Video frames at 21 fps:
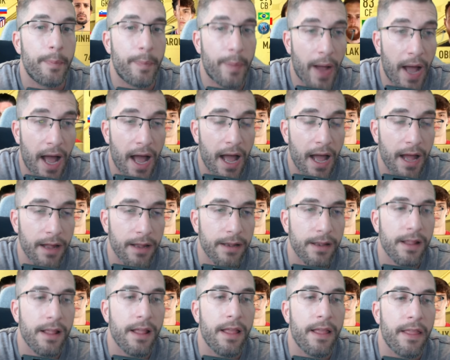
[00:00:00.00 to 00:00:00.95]
but
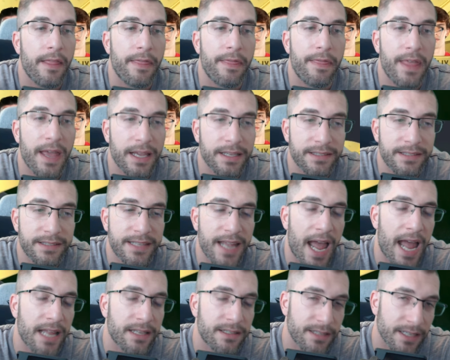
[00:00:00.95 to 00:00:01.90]
their
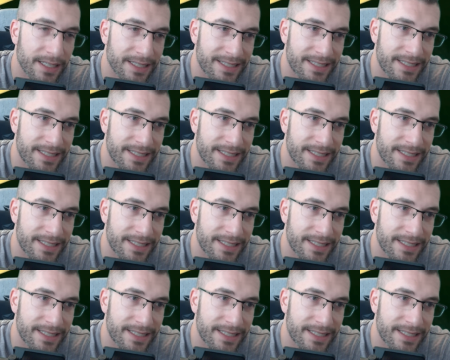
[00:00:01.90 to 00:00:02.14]
stats are